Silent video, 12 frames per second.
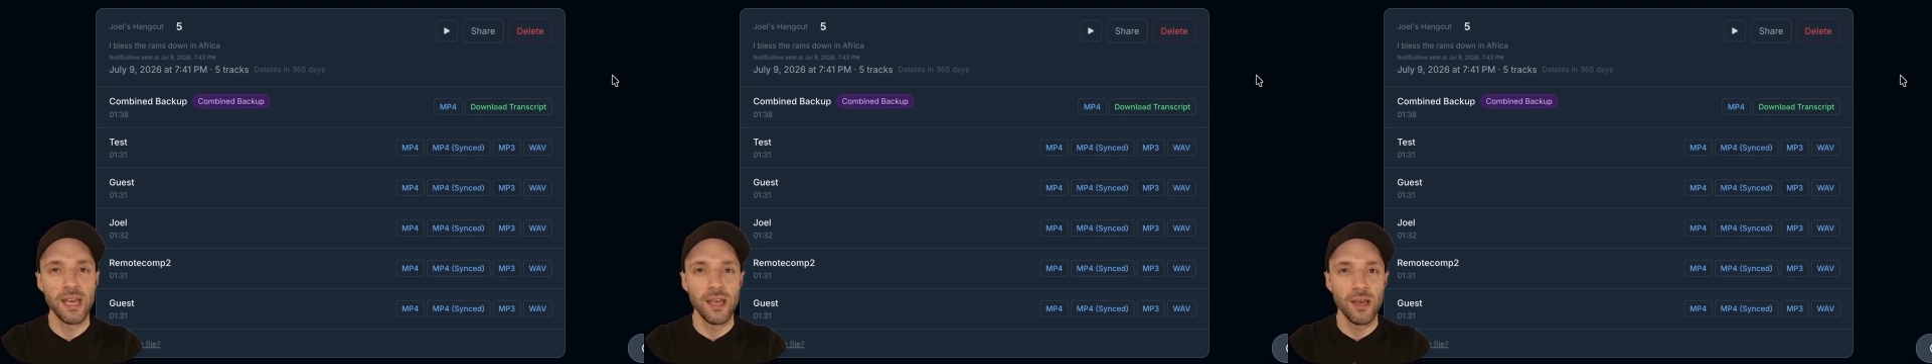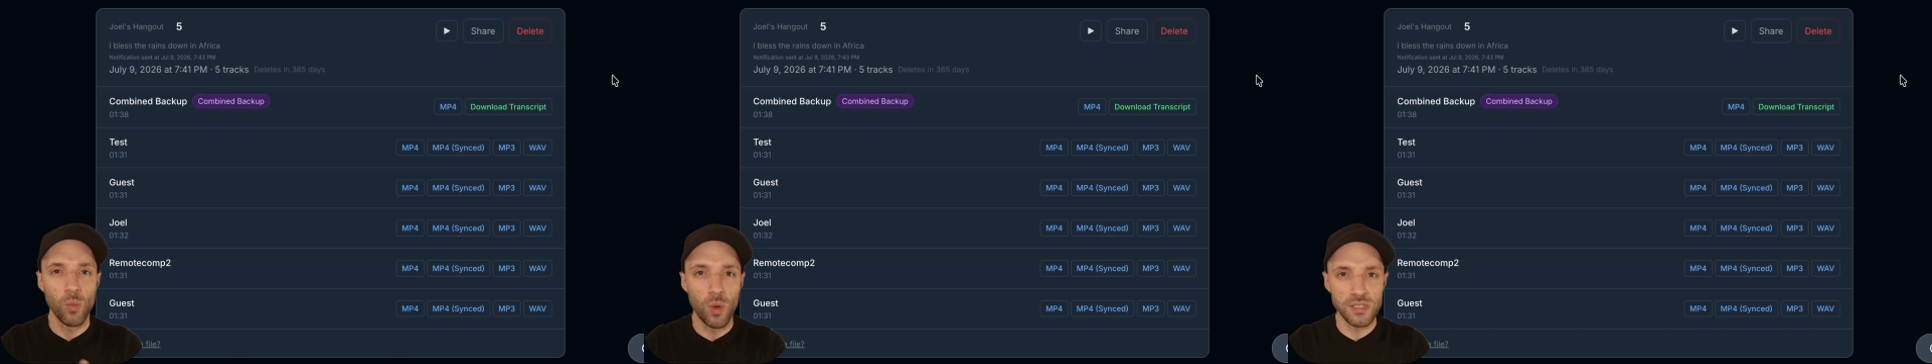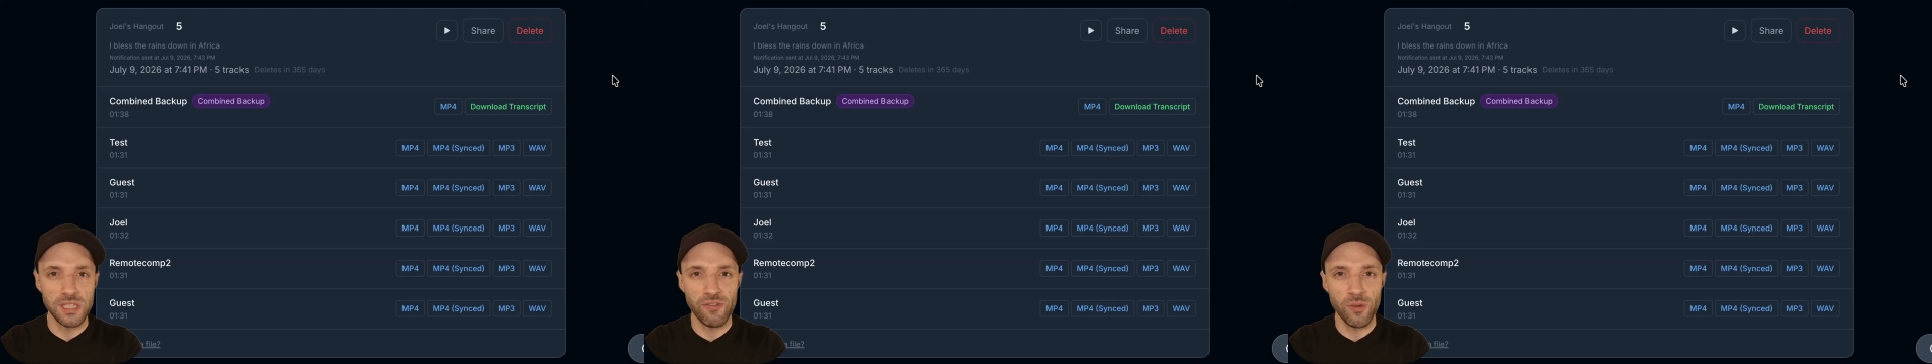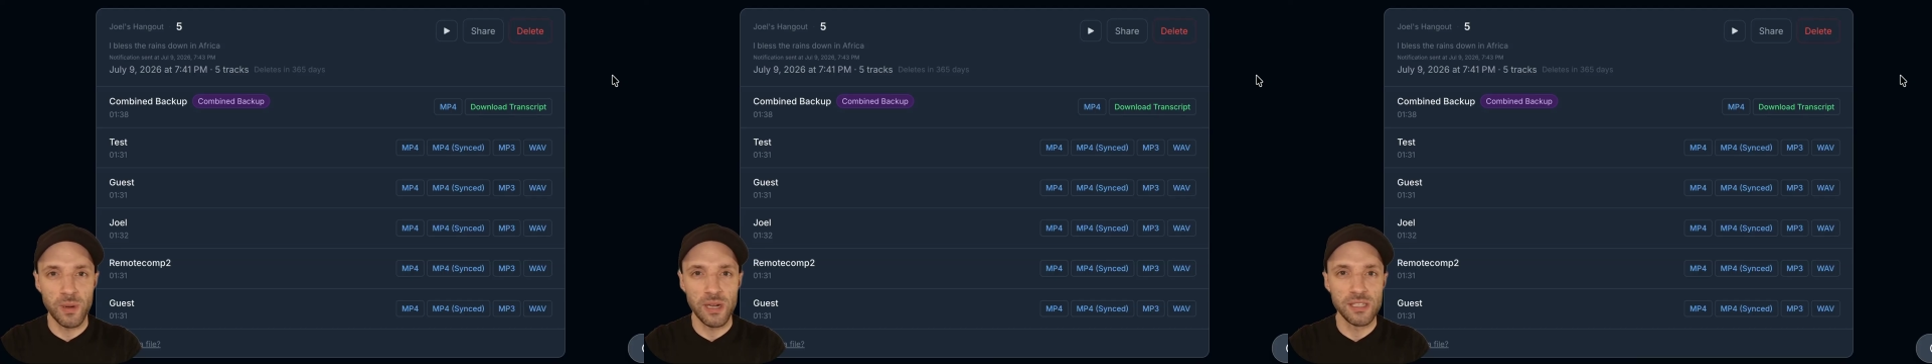once
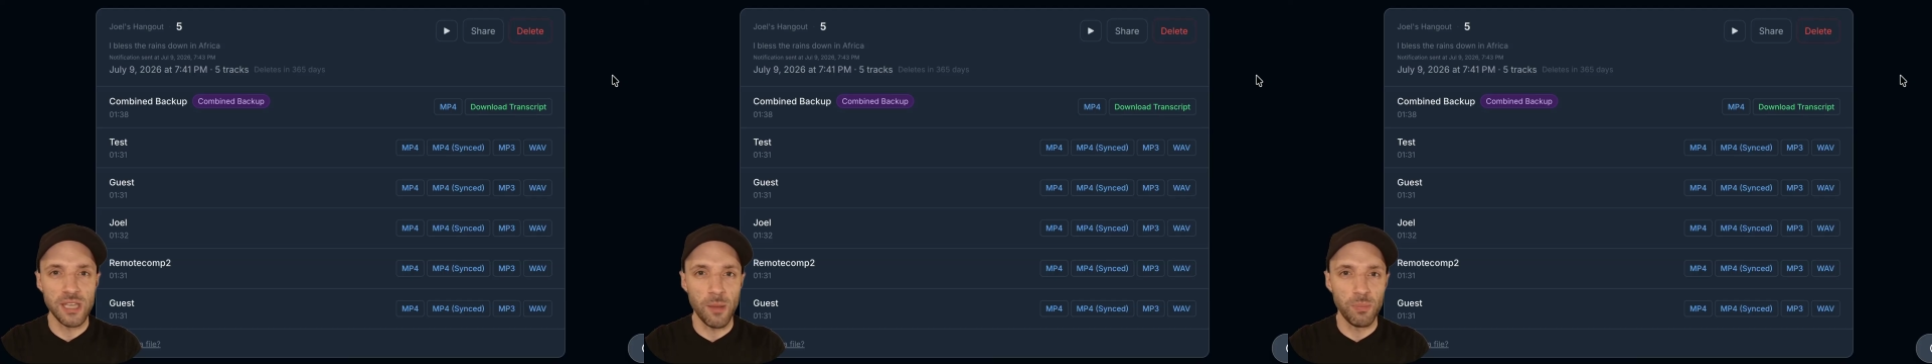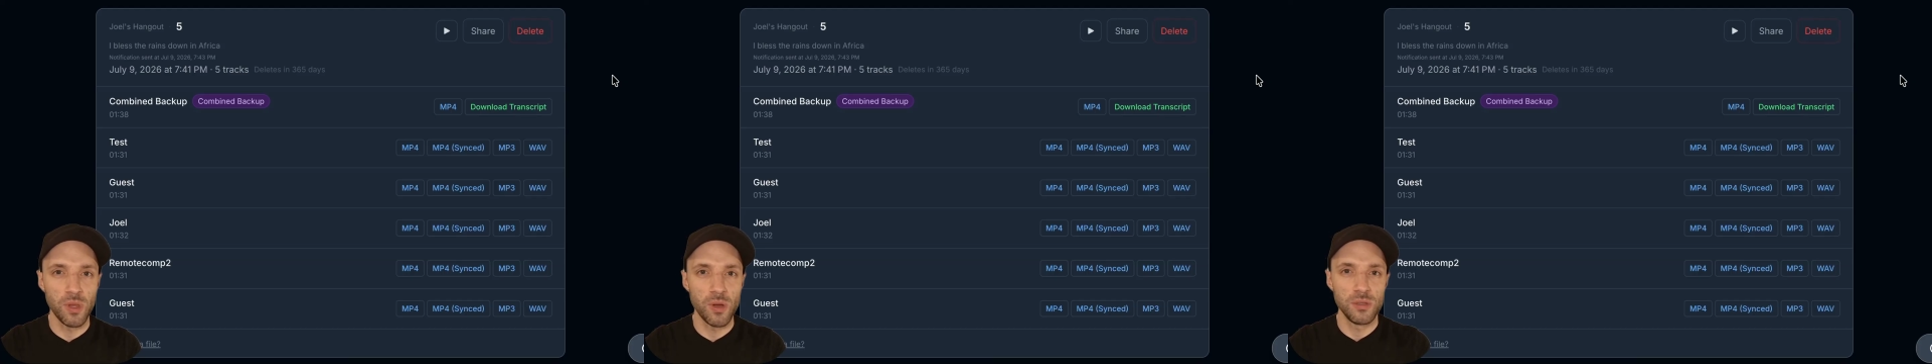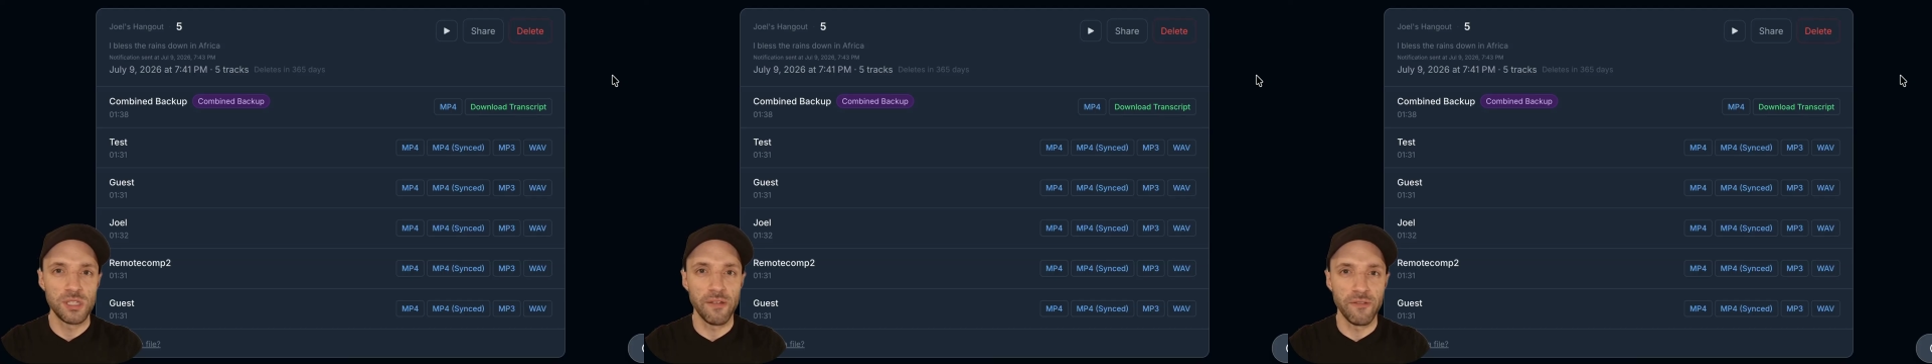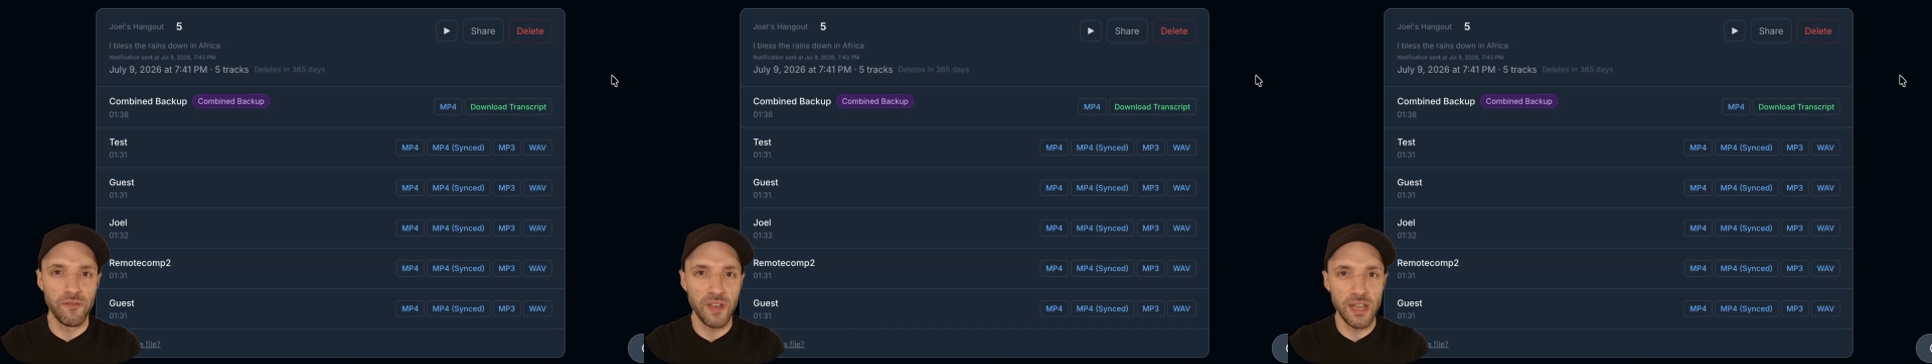everybody's uploads
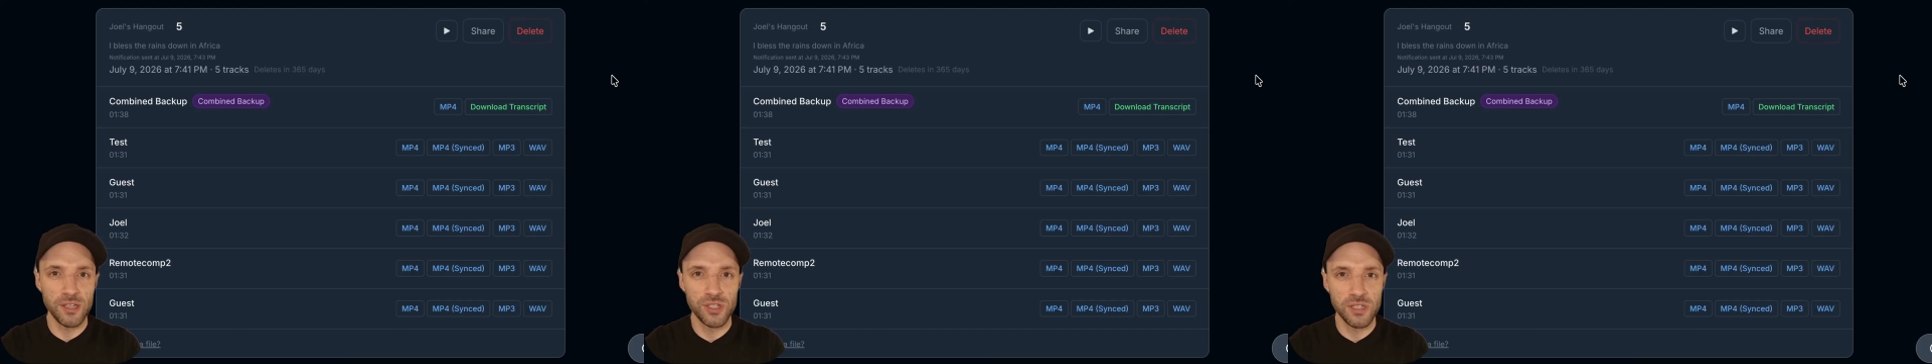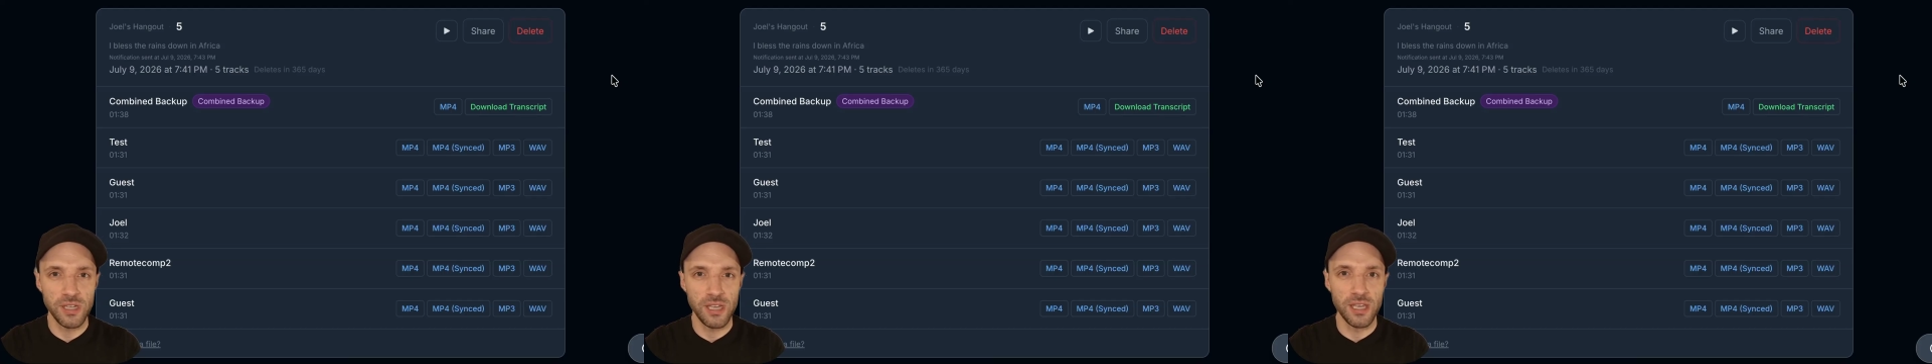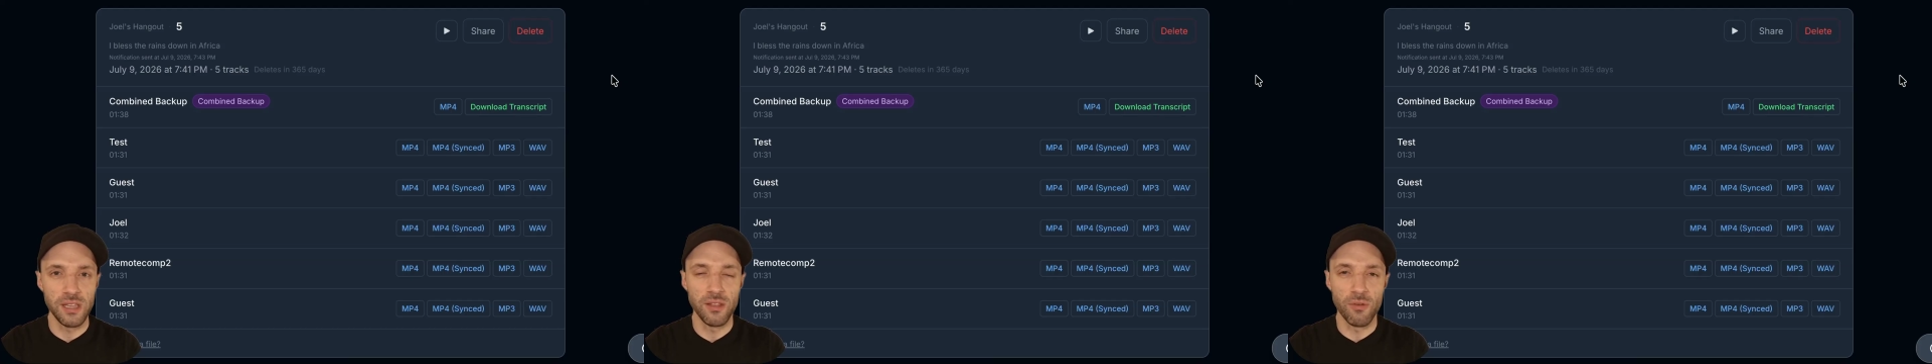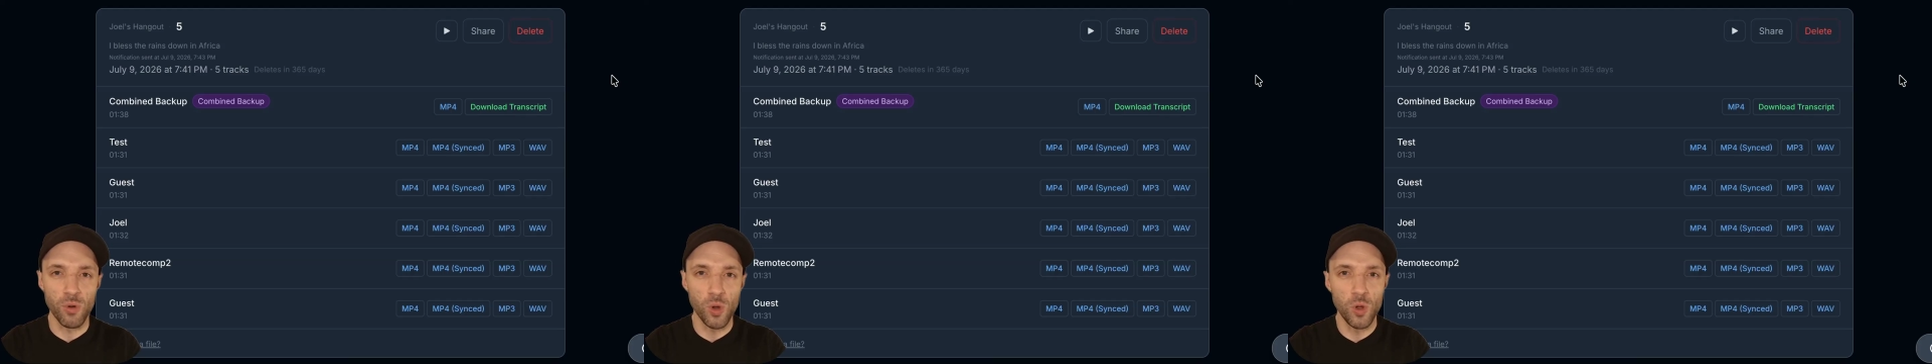have finished in
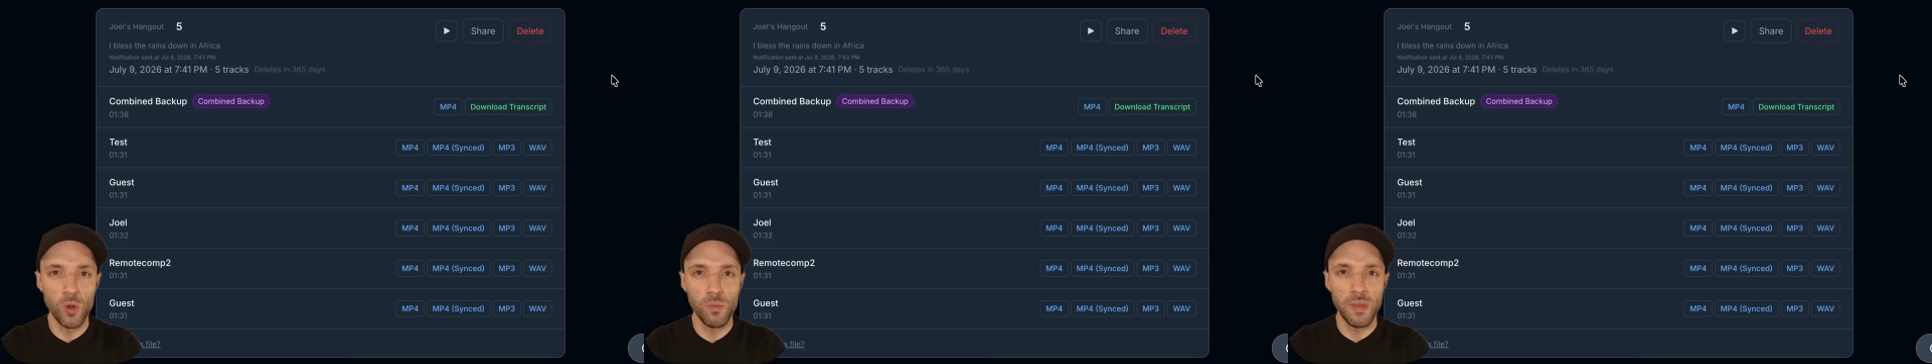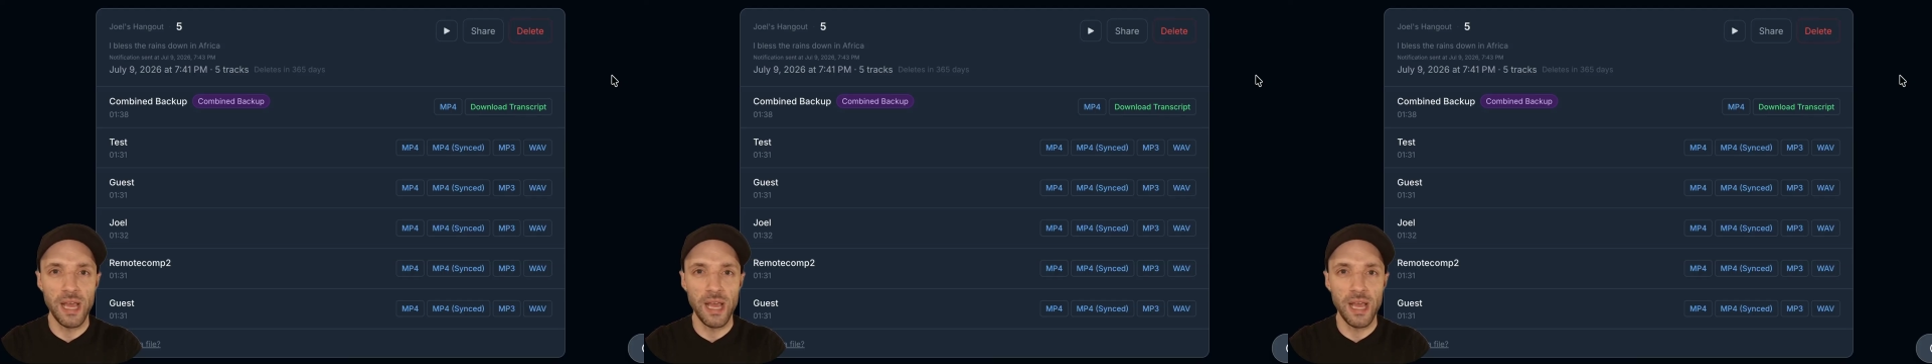the room